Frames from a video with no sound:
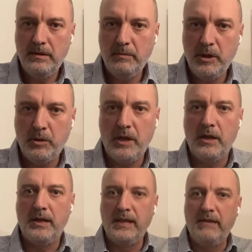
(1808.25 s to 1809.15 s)
I mean, you
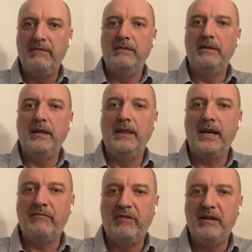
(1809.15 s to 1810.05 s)
cannot live in
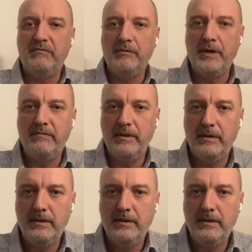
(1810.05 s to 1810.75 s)
that field forever.